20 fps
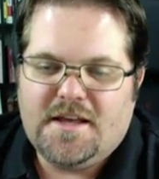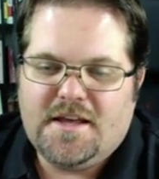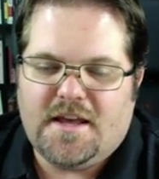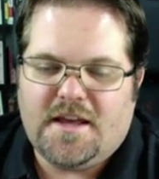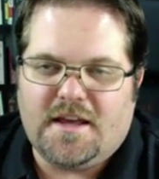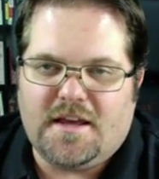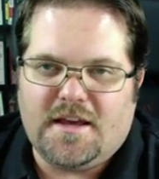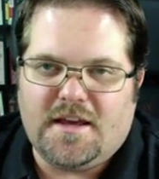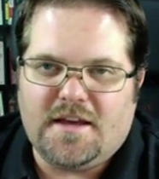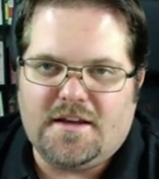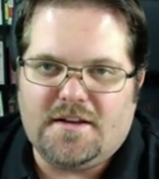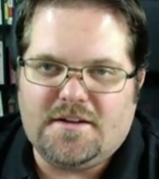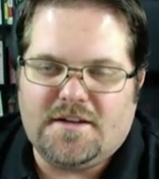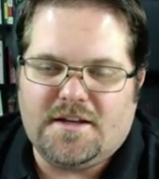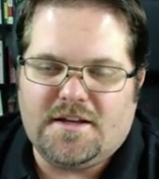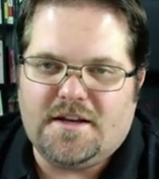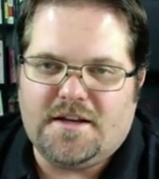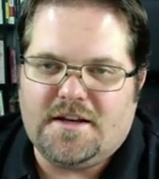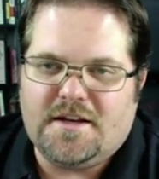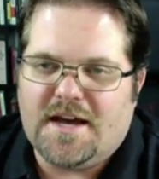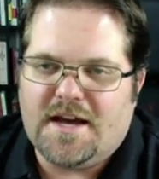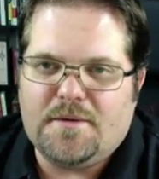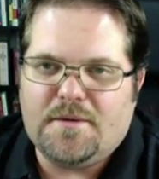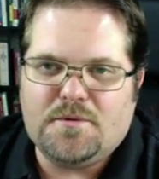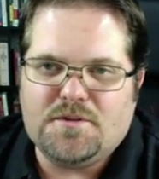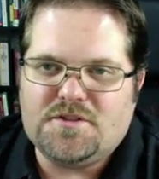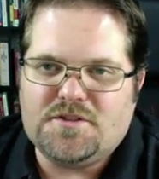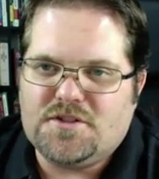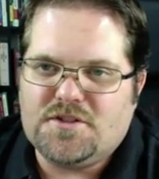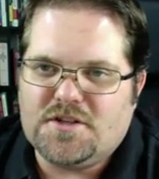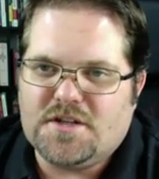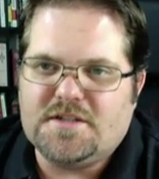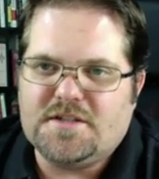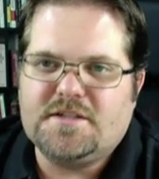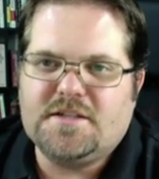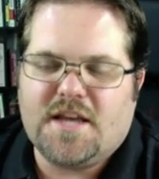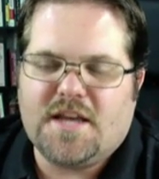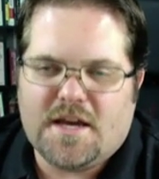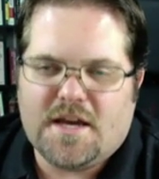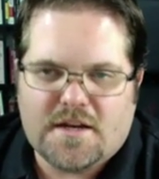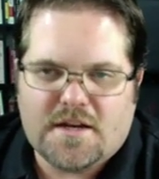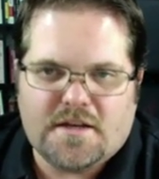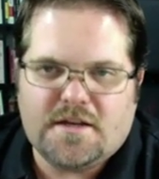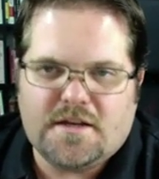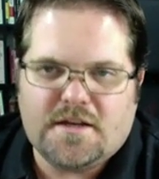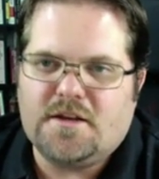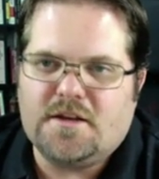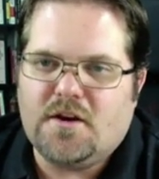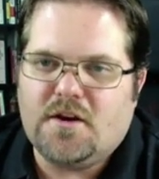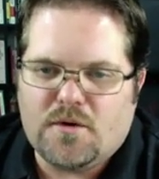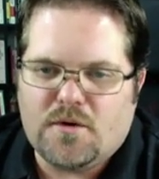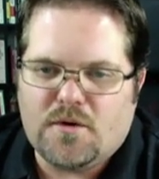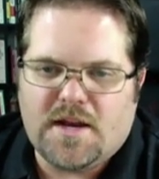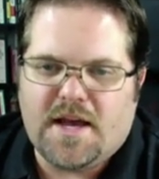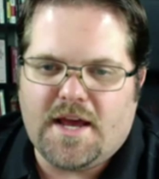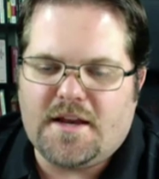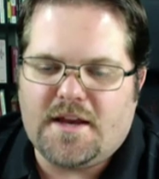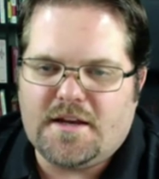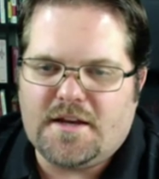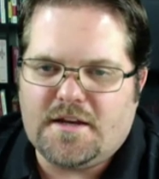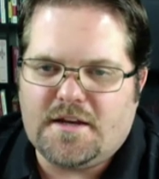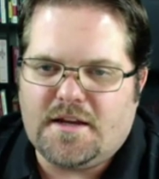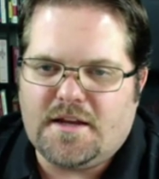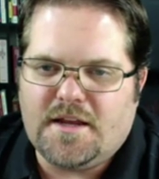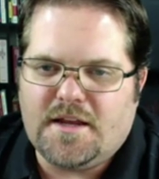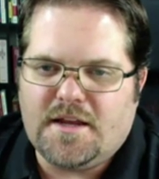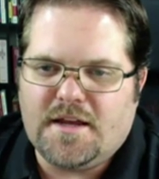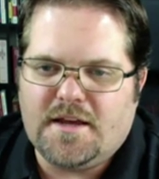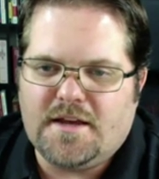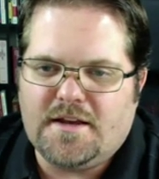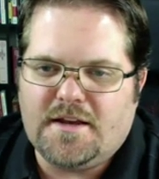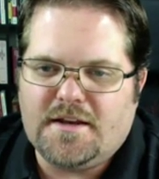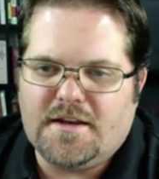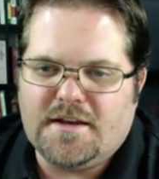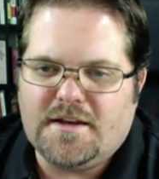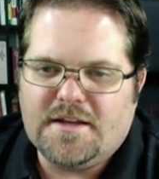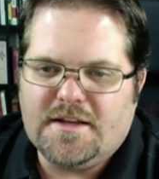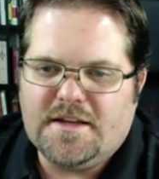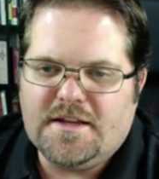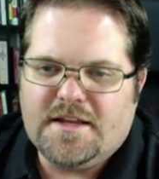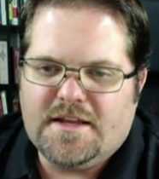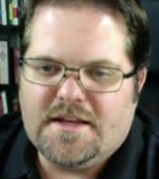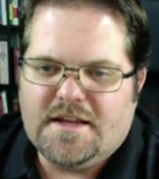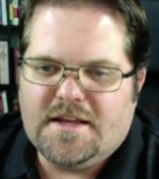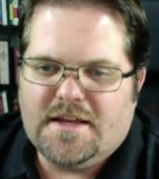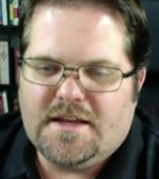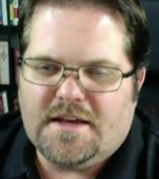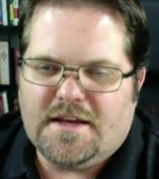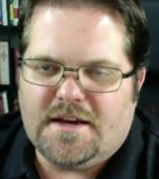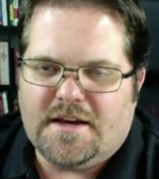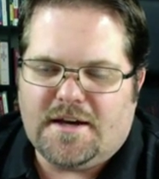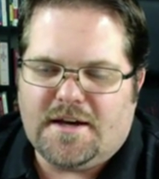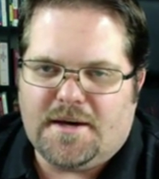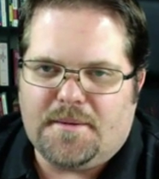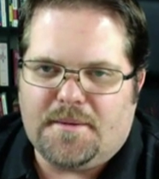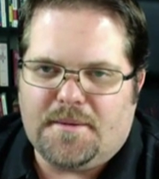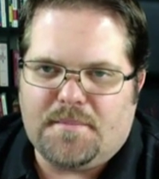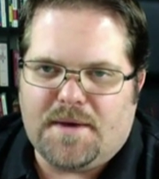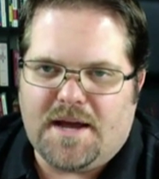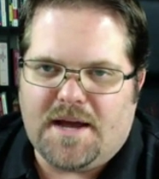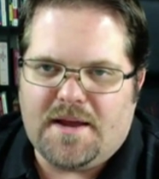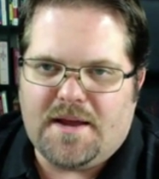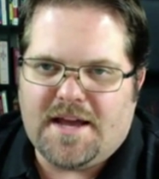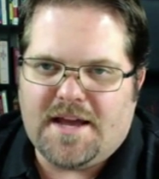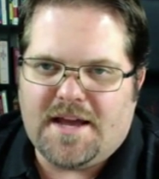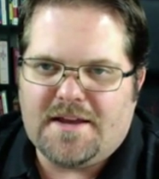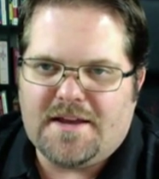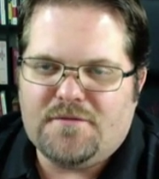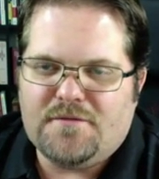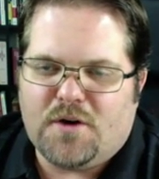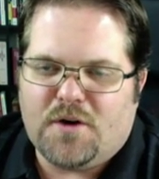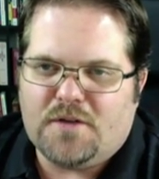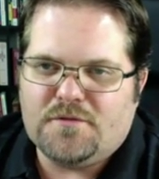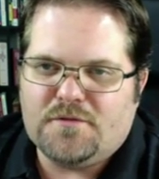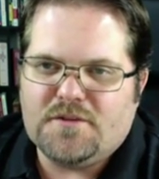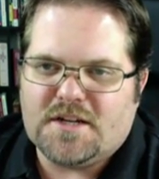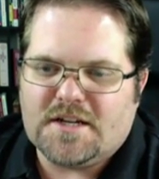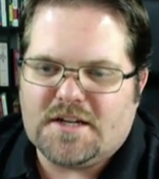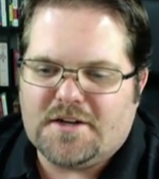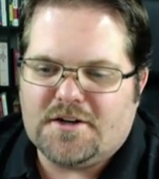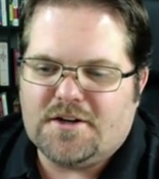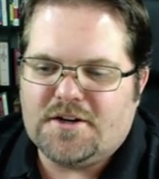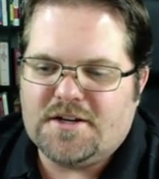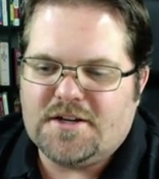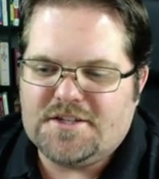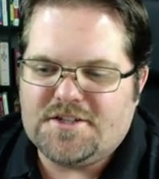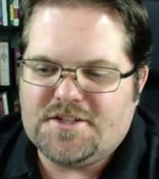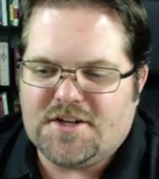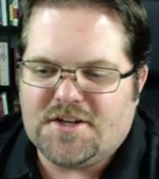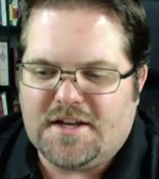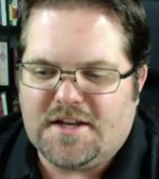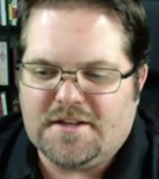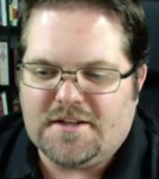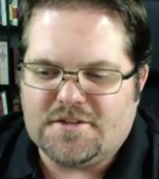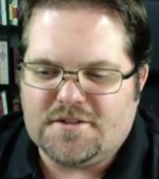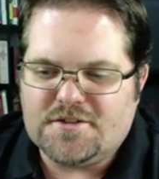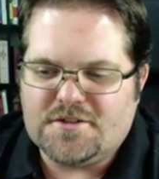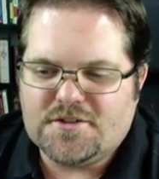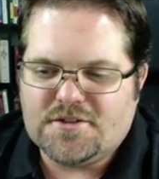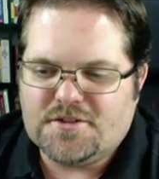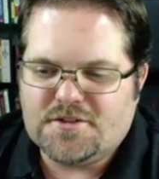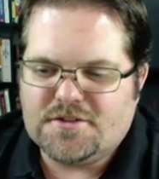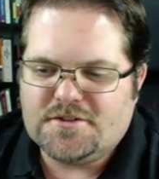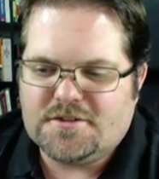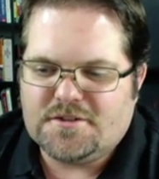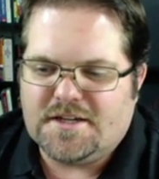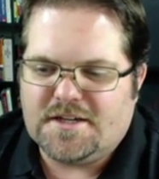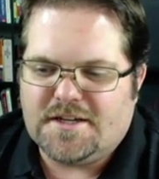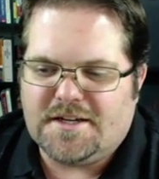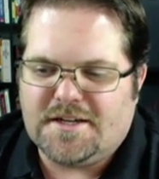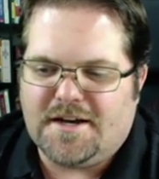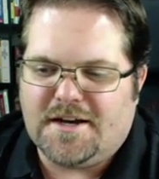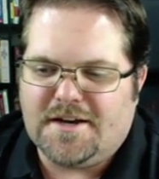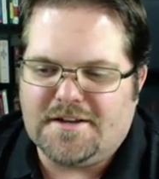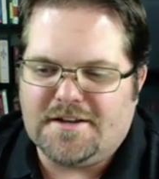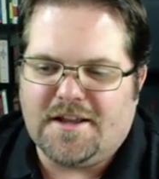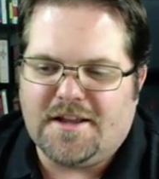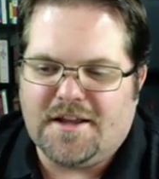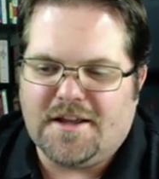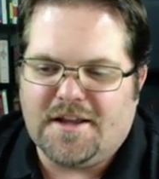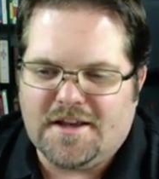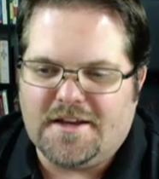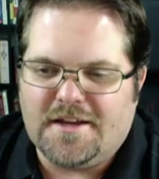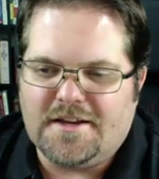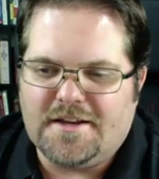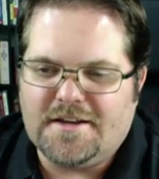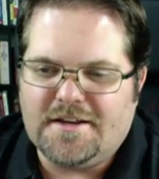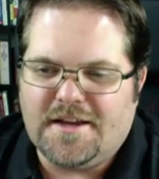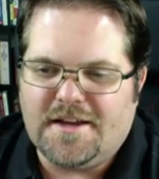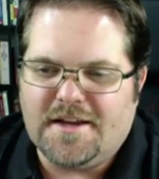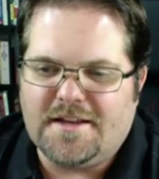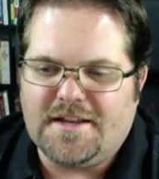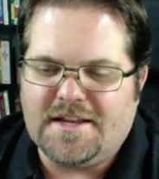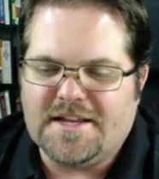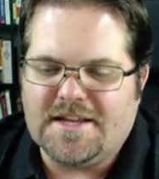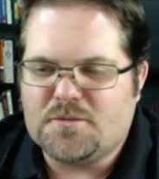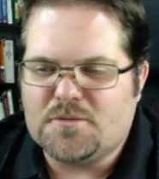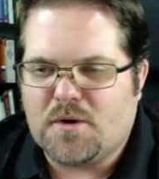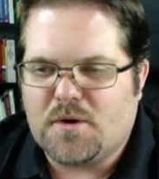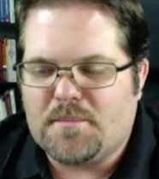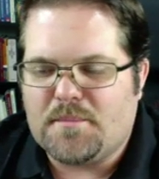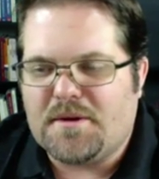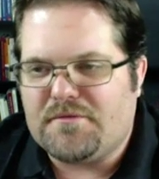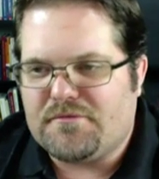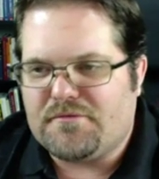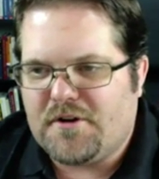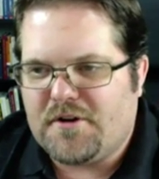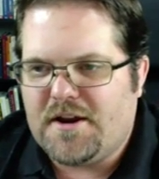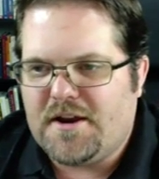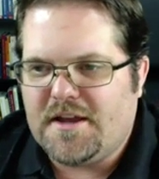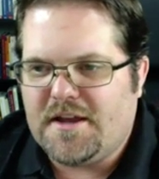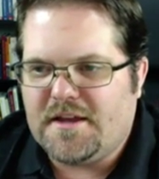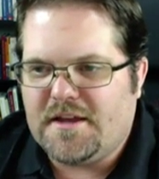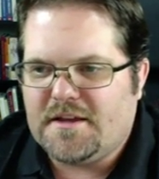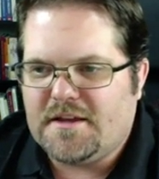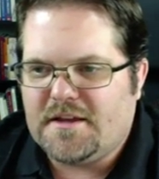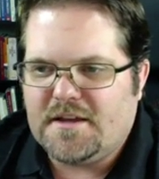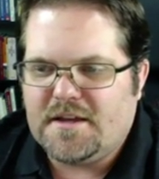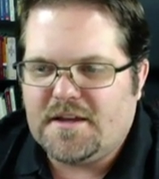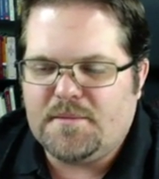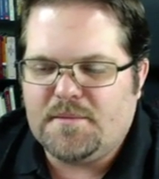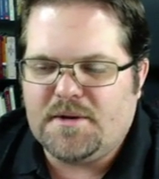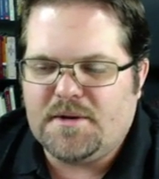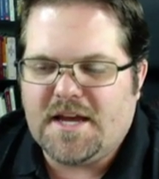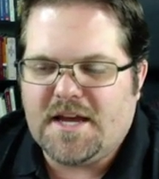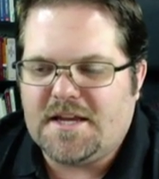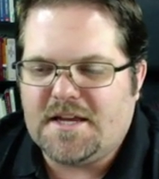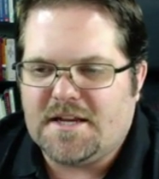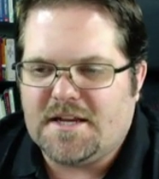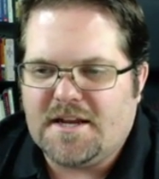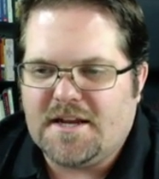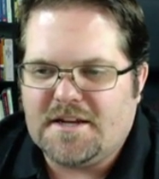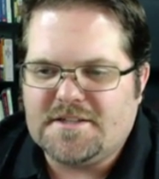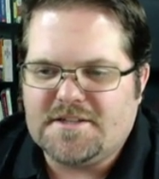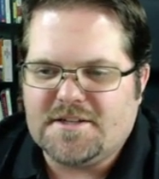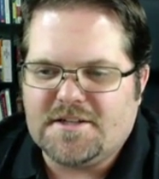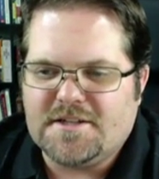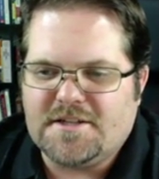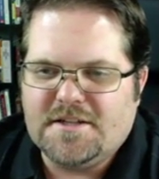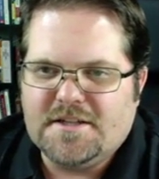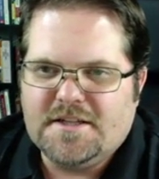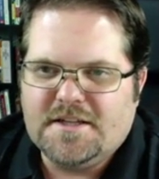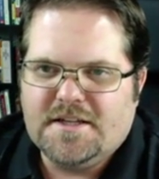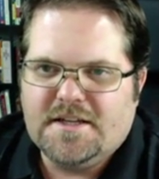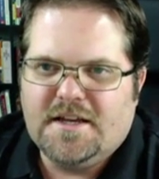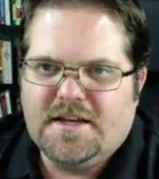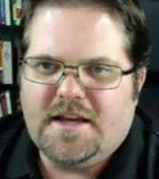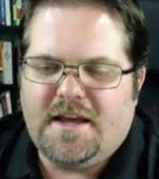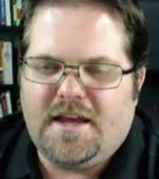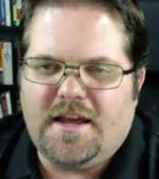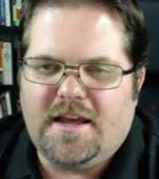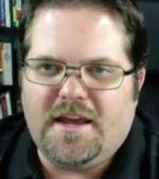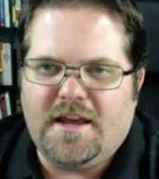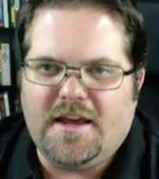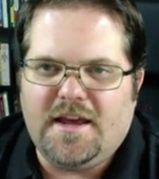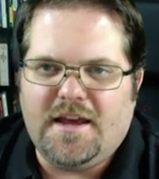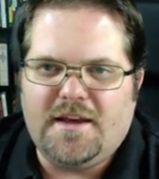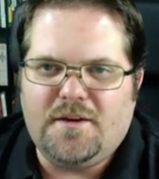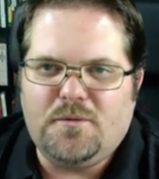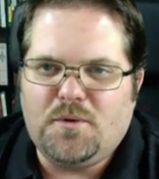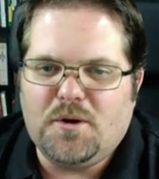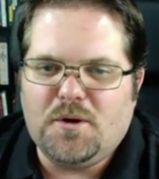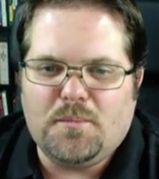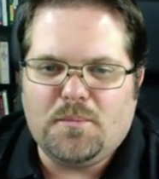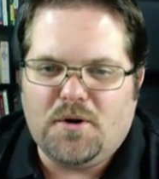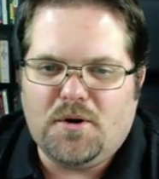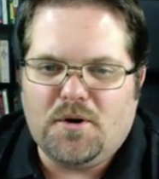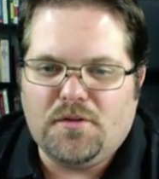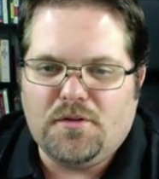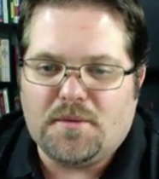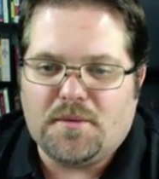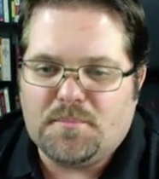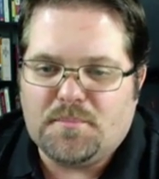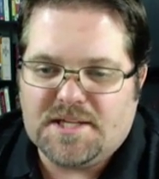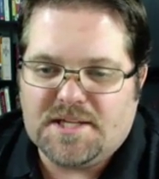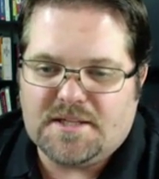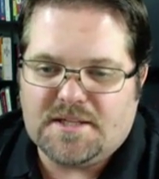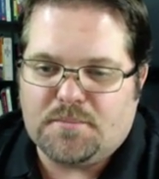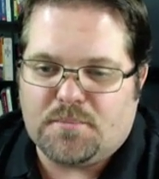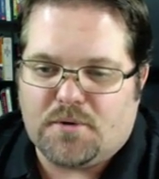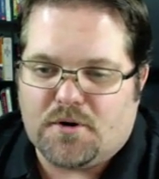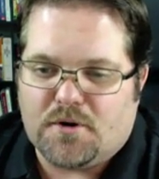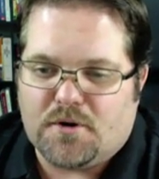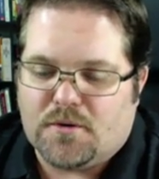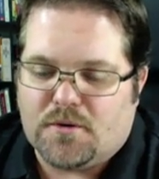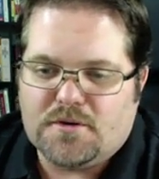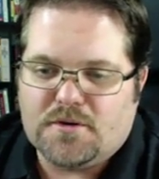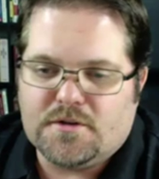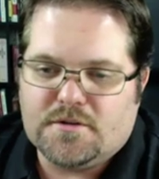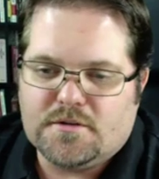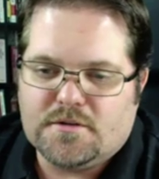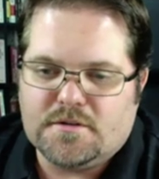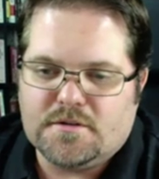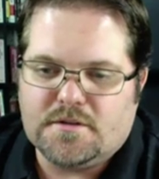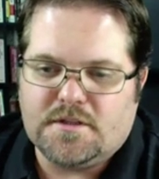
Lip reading: And I was just kind of going at it, and I got involved in a 100-day challenge online, and that's where I met Frank. Him and I connected, and we were both completely broke.